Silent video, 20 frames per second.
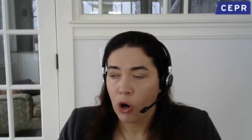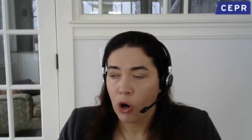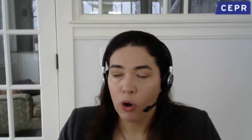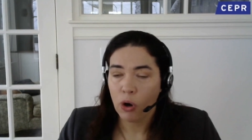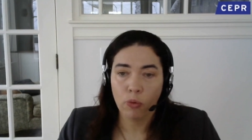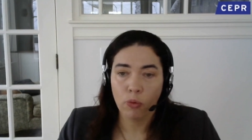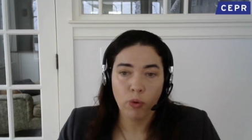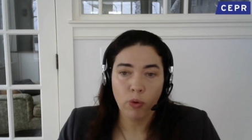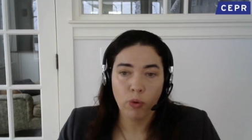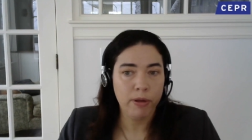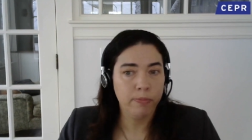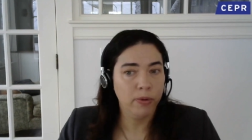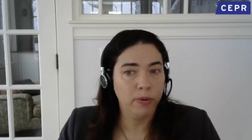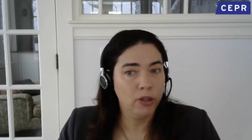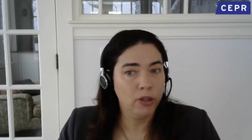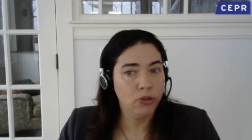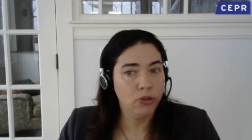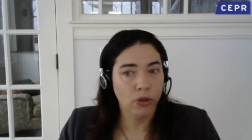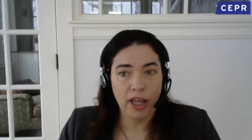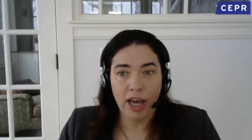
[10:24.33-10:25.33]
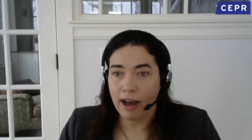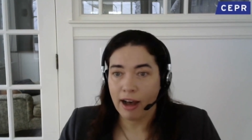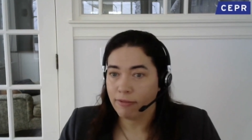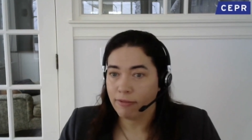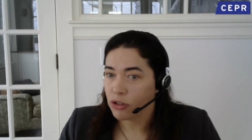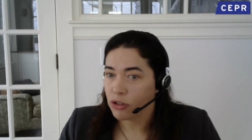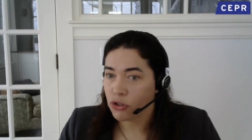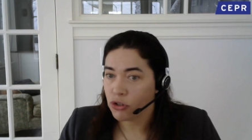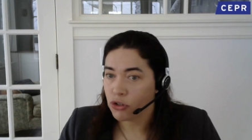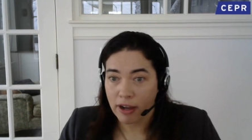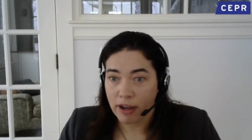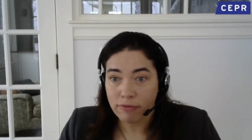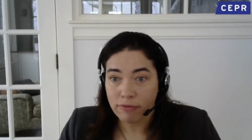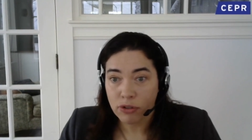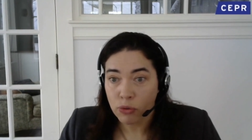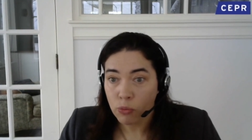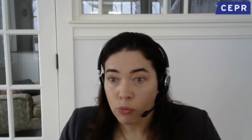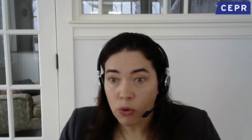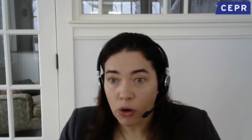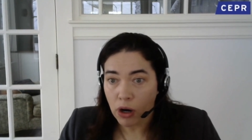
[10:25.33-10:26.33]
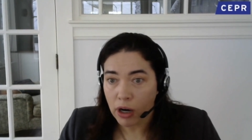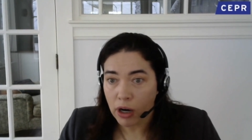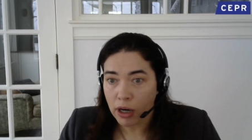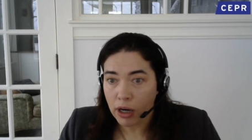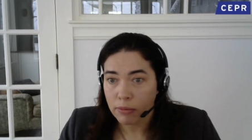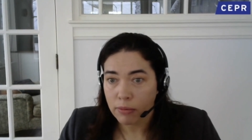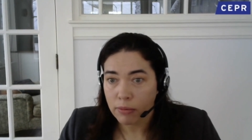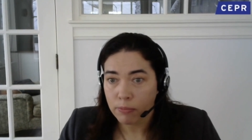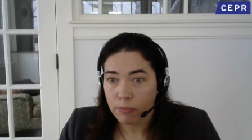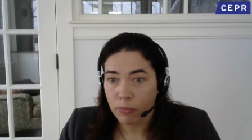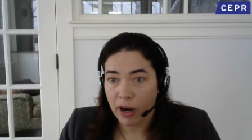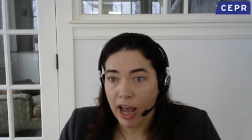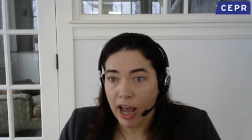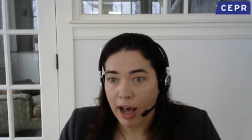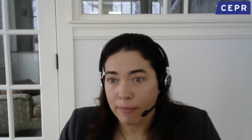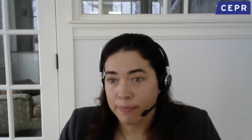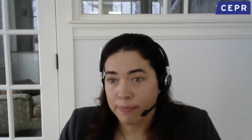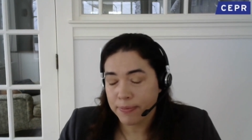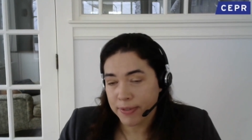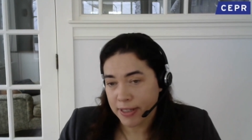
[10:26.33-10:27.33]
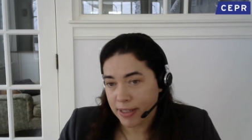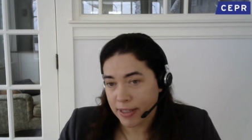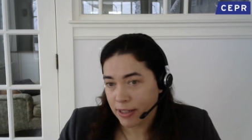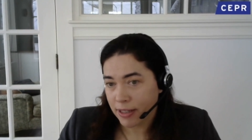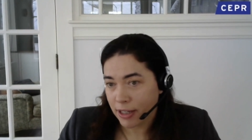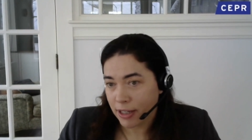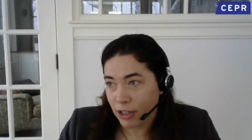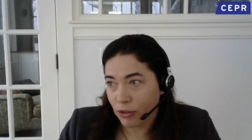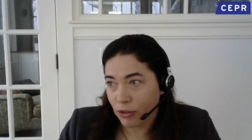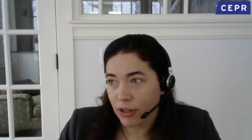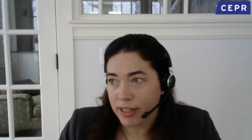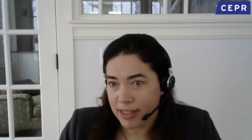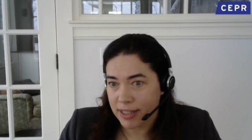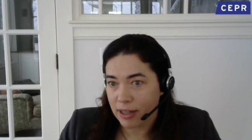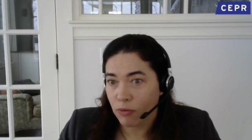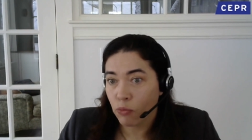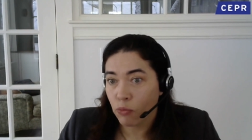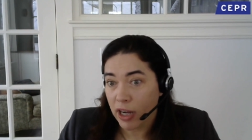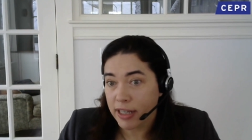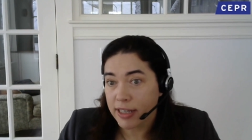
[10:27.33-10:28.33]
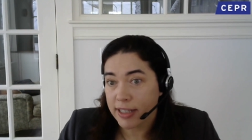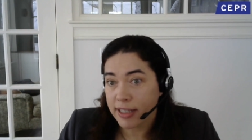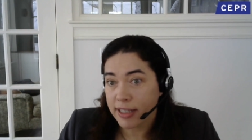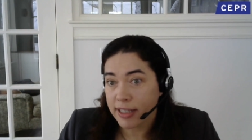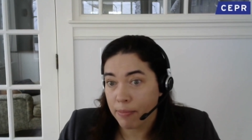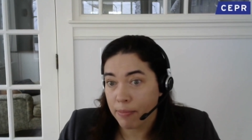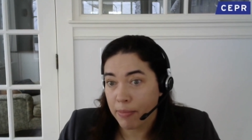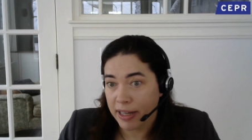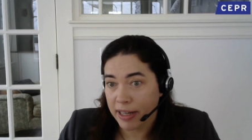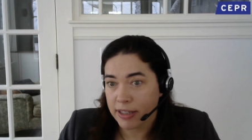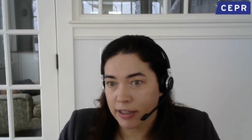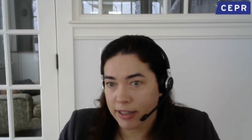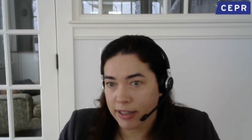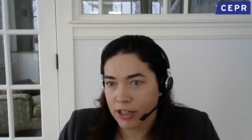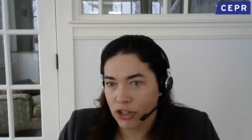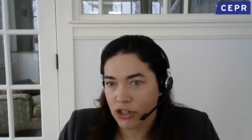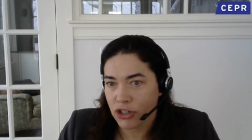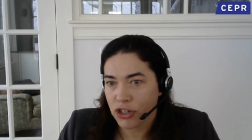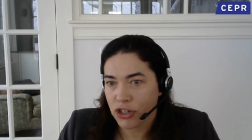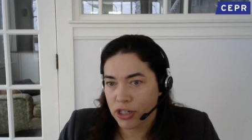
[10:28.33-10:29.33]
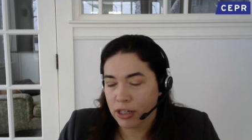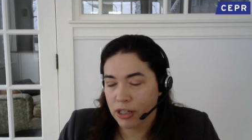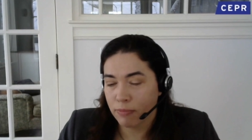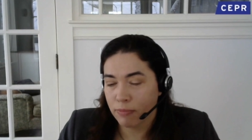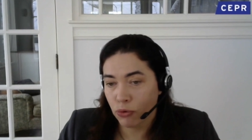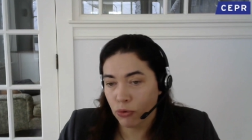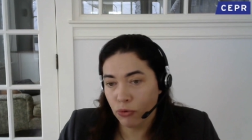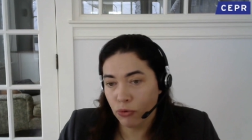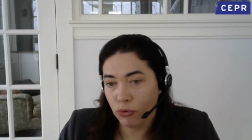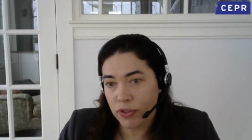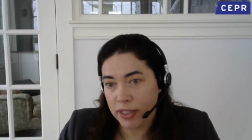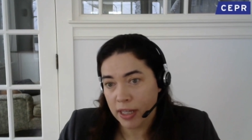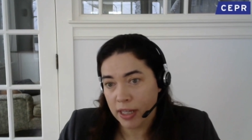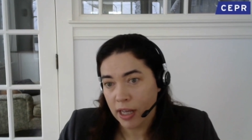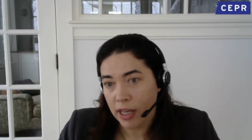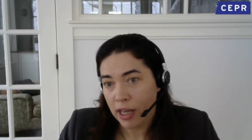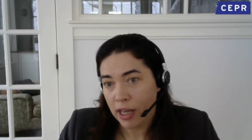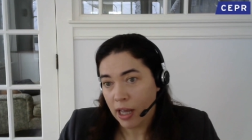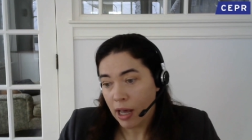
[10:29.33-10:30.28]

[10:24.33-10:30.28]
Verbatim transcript: or when people don't have to drive to work, perhaps, you know, in some ways their mental condition improves.